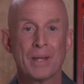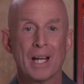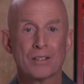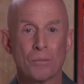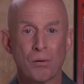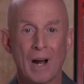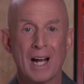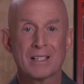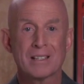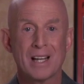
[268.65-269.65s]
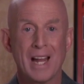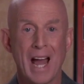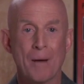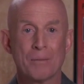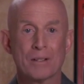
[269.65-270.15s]
is a process that
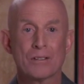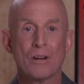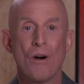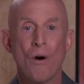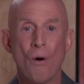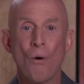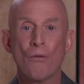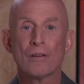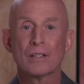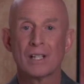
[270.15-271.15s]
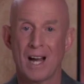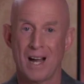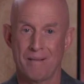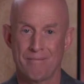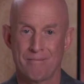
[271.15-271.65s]
happens over
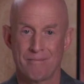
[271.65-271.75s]
time.